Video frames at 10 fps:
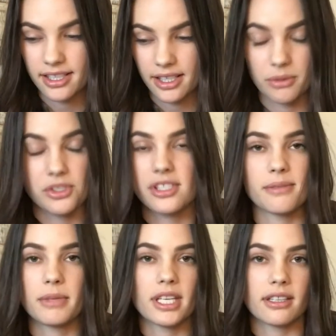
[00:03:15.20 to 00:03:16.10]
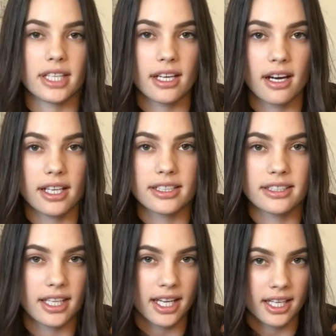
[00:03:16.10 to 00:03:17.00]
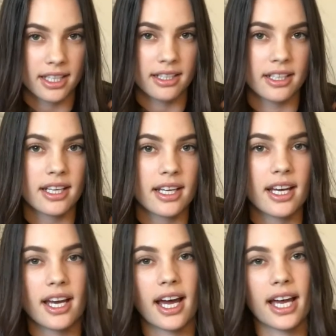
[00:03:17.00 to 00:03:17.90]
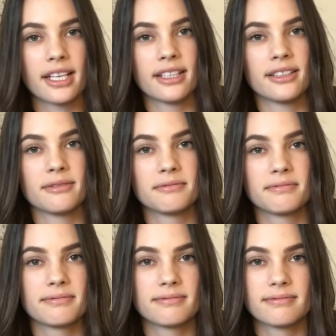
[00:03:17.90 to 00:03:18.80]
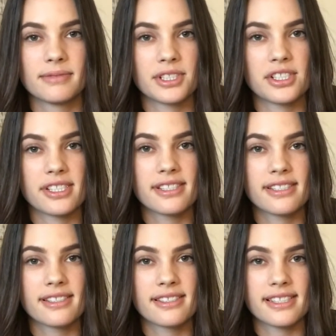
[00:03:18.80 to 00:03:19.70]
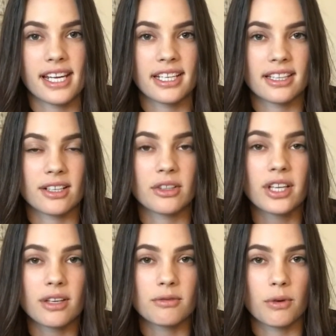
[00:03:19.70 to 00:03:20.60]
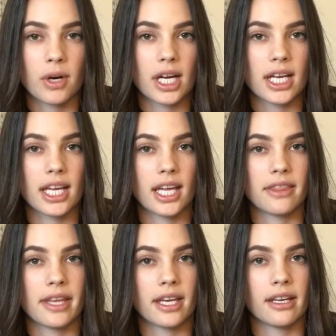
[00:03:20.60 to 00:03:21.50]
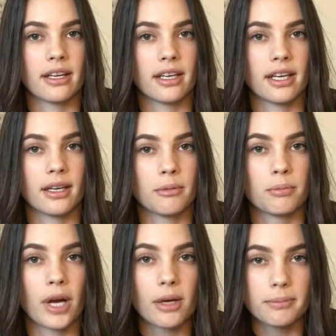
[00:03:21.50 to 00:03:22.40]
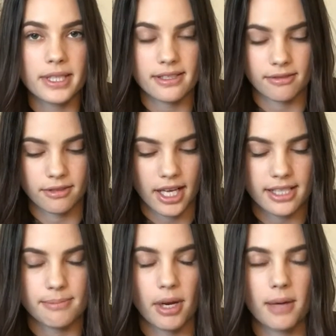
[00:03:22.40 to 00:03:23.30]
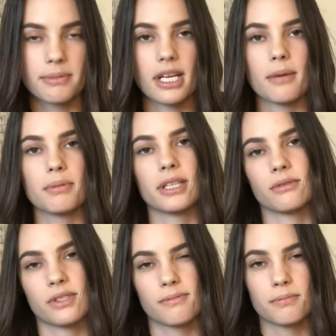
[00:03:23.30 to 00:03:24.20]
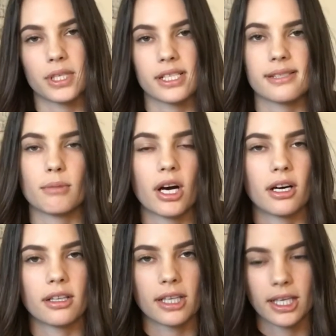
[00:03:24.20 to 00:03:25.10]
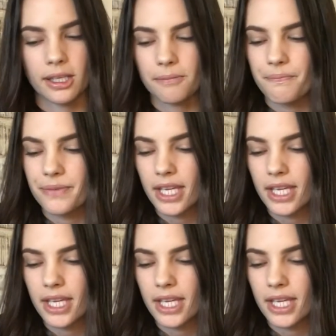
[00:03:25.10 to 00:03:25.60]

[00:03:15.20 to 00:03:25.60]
it was just immediately gone, and I was just standing there looking for it, and then a brown piece of glass popped up, and it was pretty small, and